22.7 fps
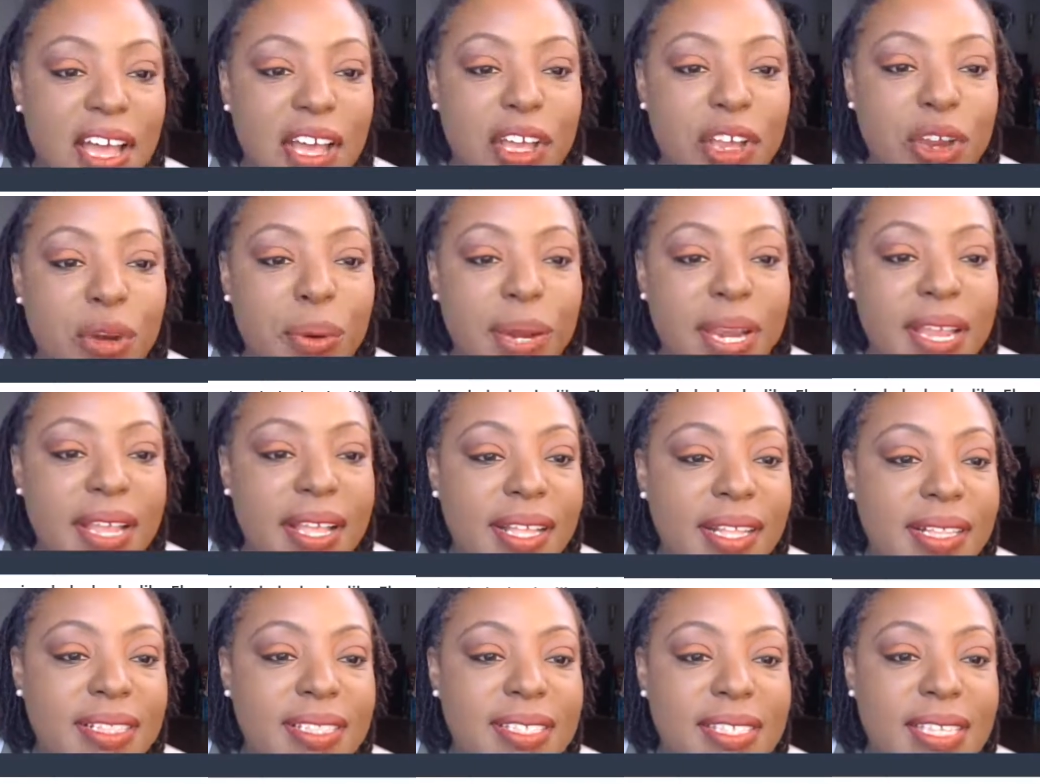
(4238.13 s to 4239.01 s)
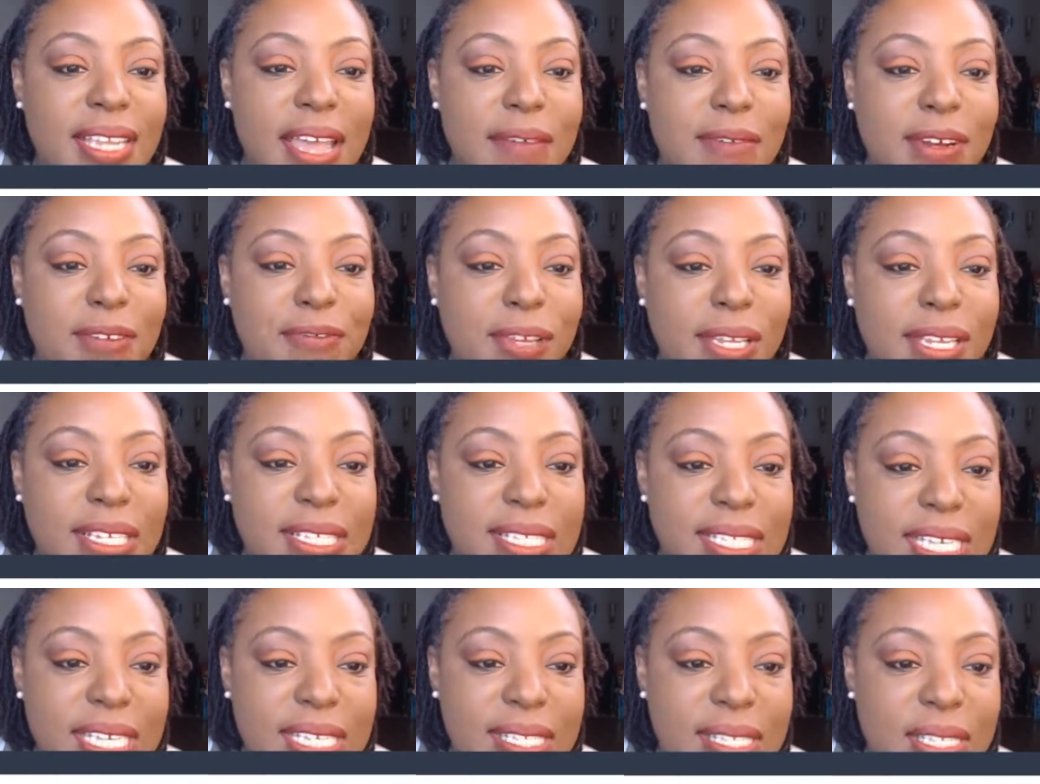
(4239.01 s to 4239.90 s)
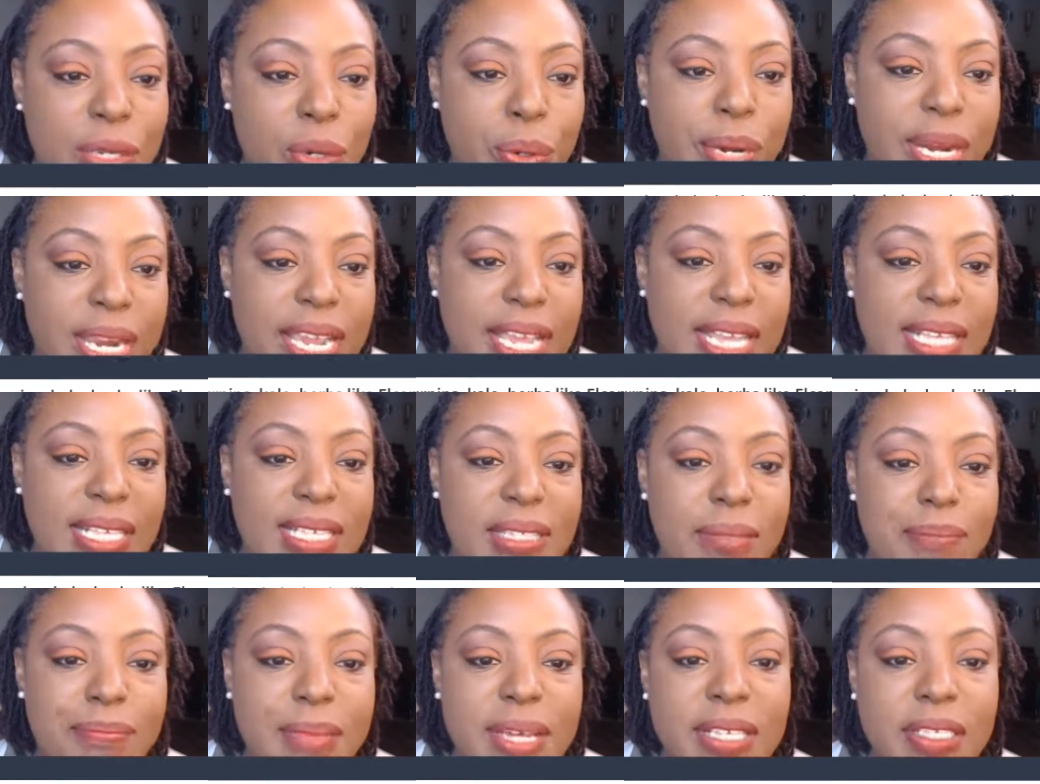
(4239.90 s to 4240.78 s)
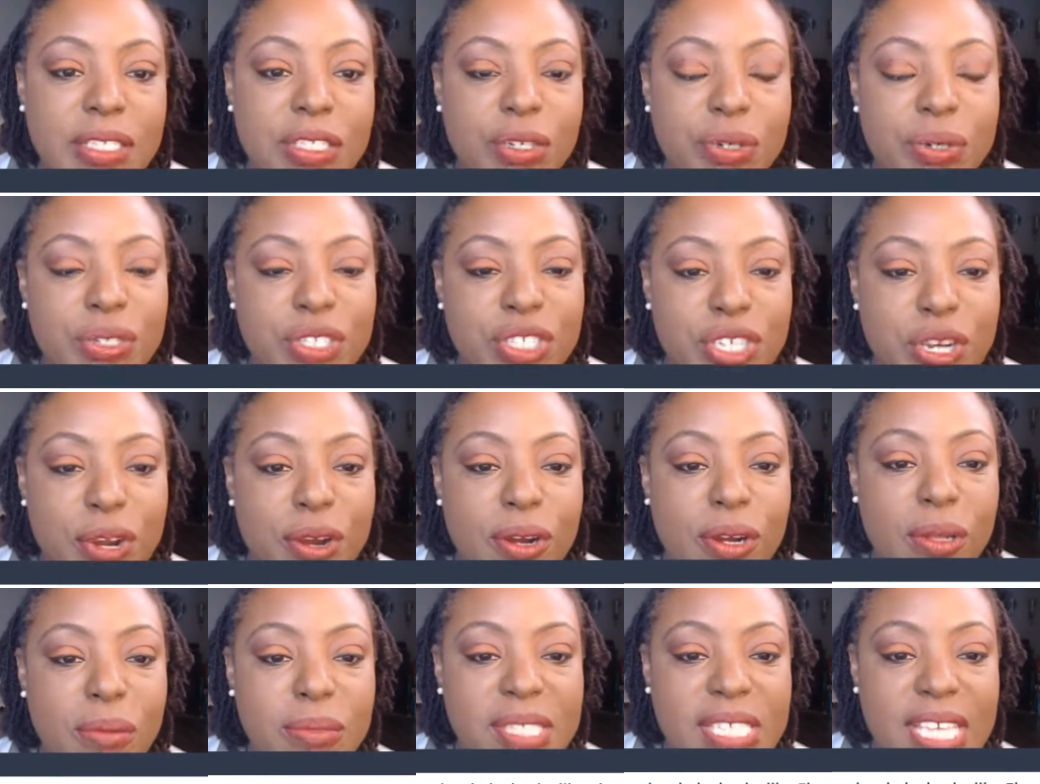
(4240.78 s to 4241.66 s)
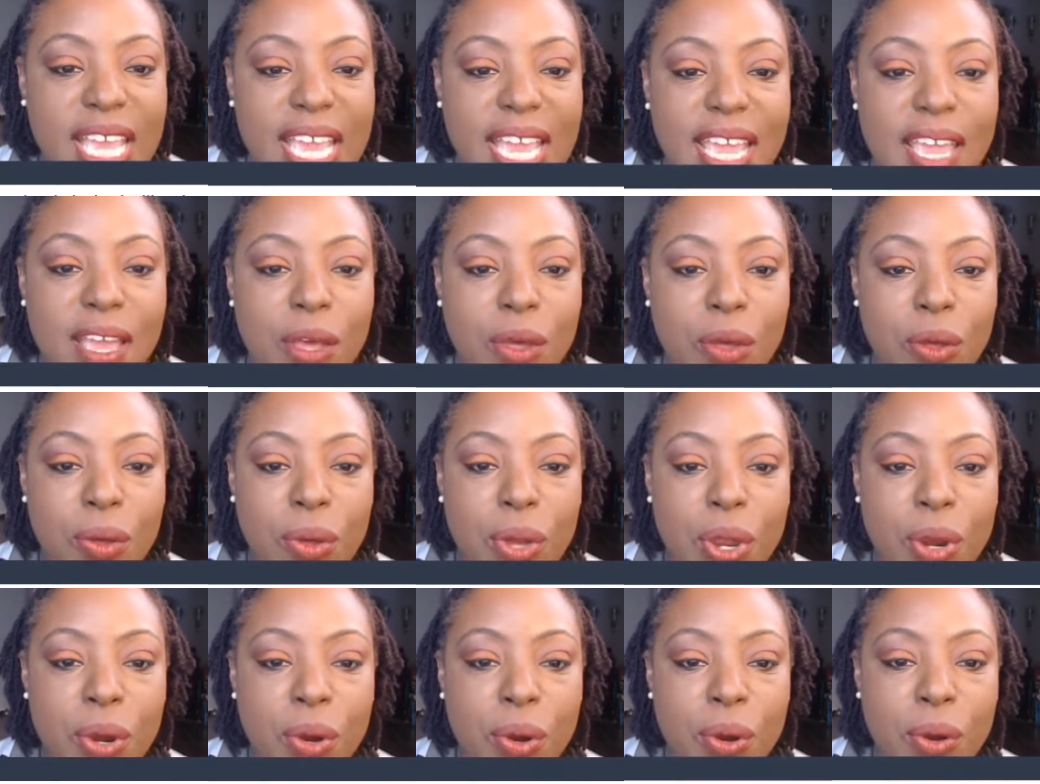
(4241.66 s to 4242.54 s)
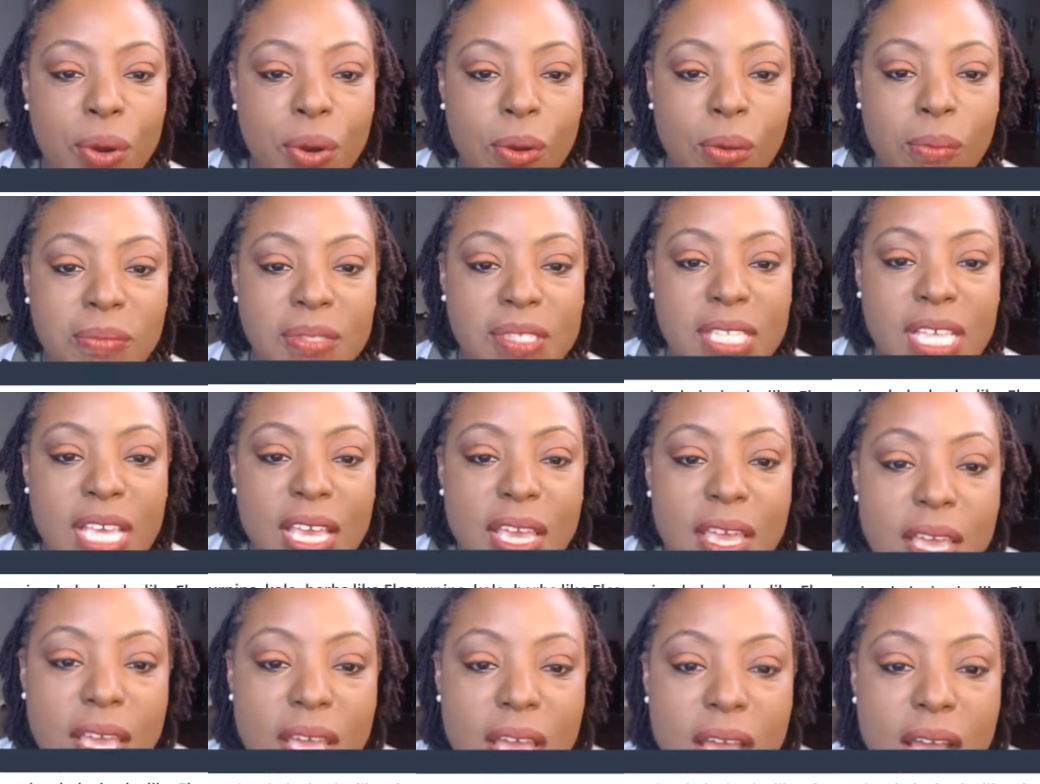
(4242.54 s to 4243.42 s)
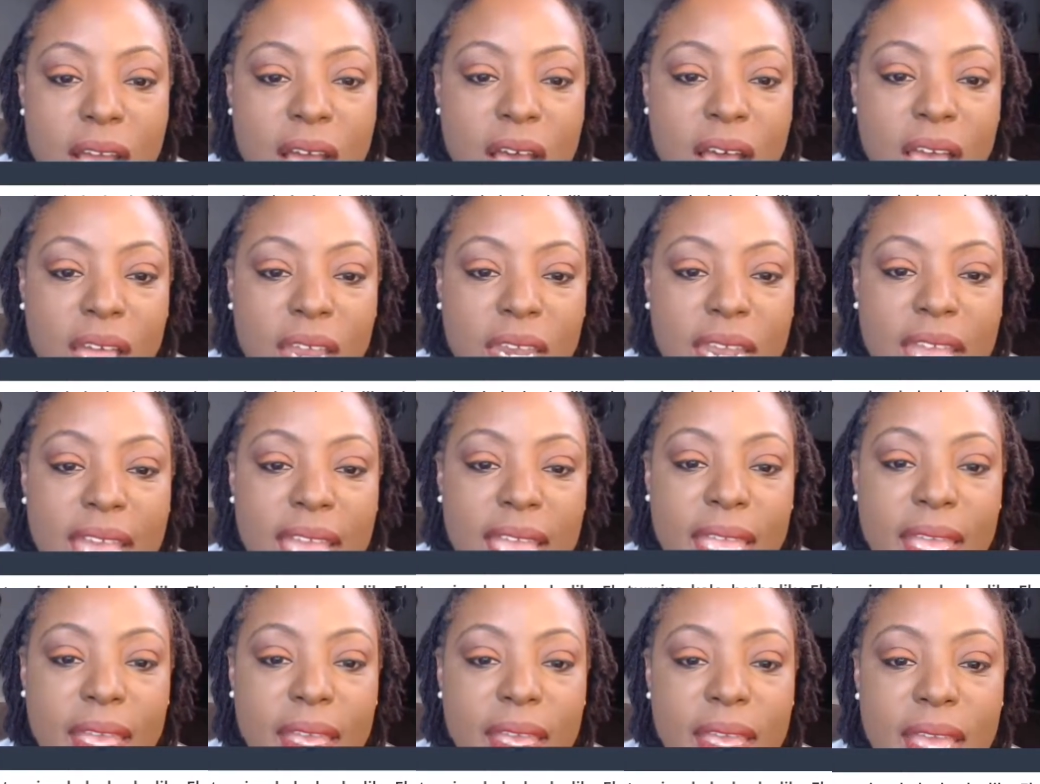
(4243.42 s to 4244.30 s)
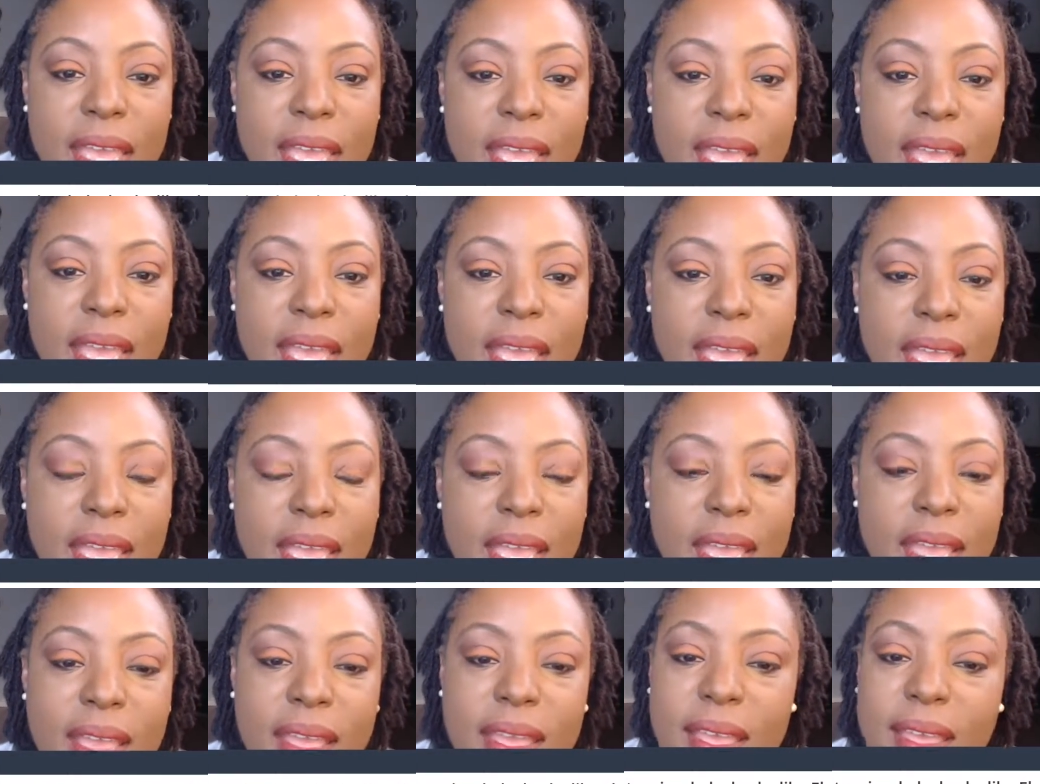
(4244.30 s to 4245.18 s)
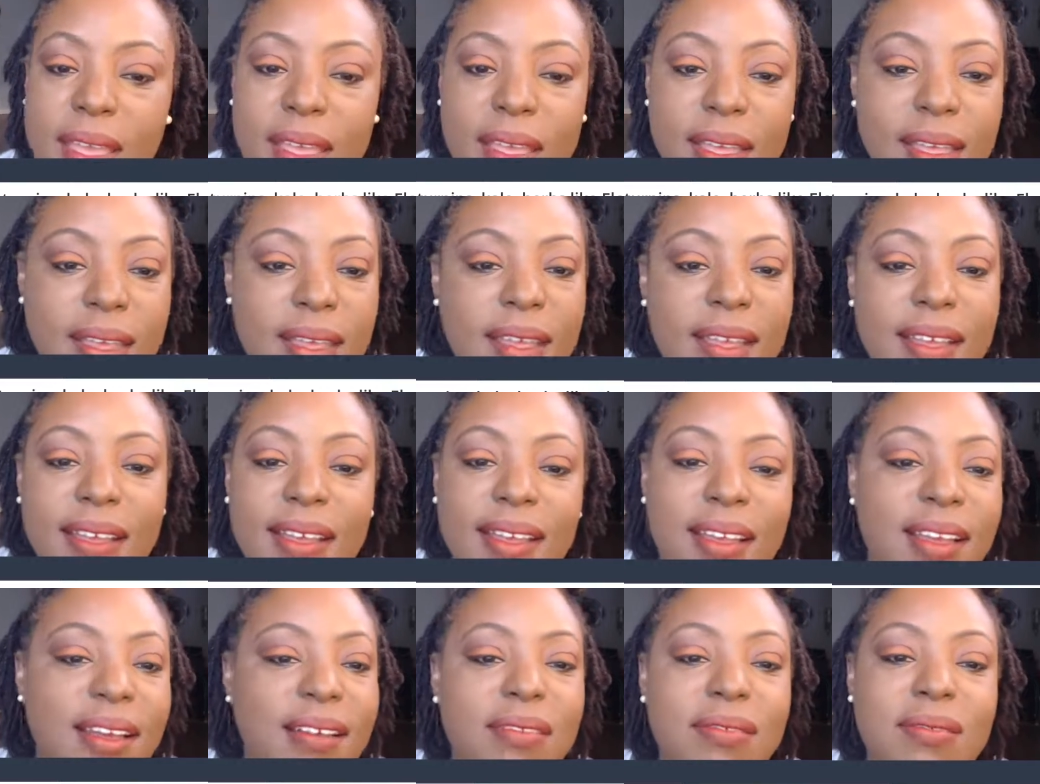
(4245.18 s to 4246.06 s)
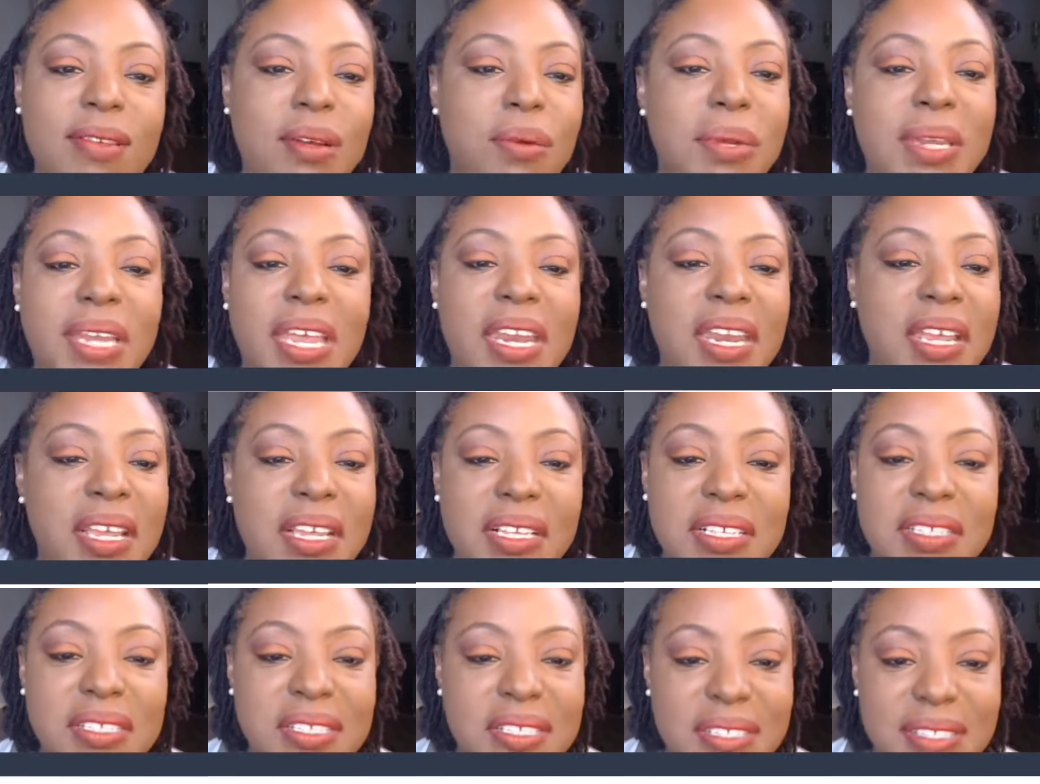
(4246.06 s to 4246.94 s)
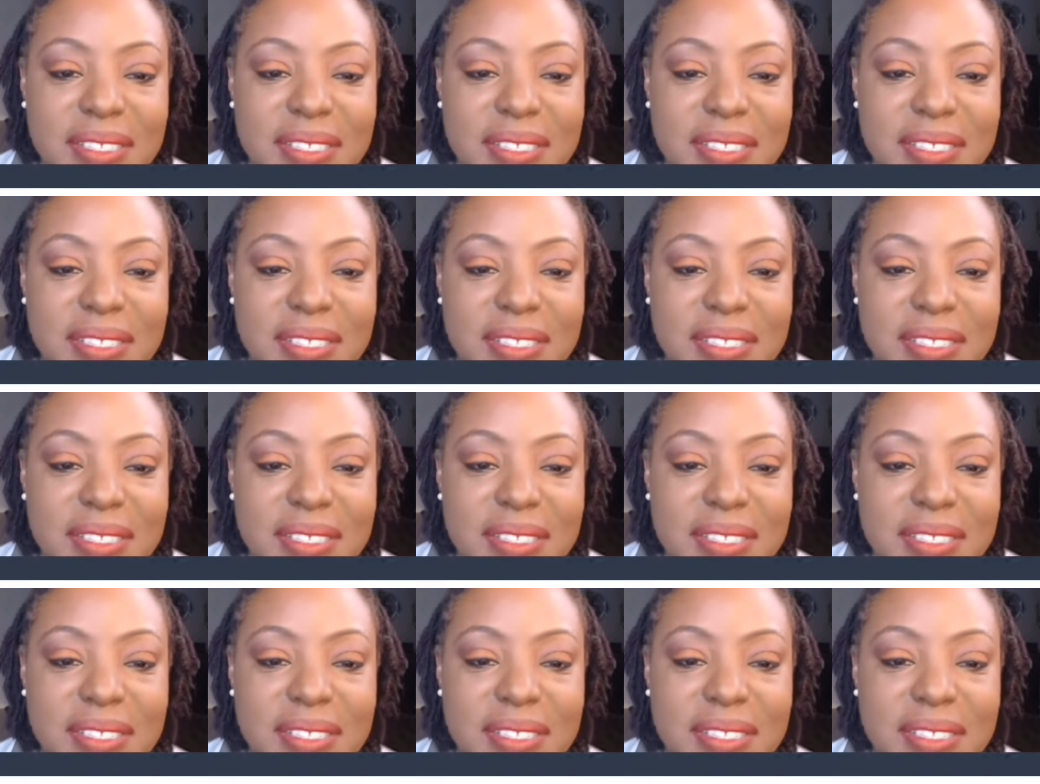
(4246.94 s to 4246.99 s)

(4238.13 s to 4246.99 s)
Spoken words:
Greens, Lavender for Luck says greens, mustards, turnips, kale, herb, like, I don't know what that is.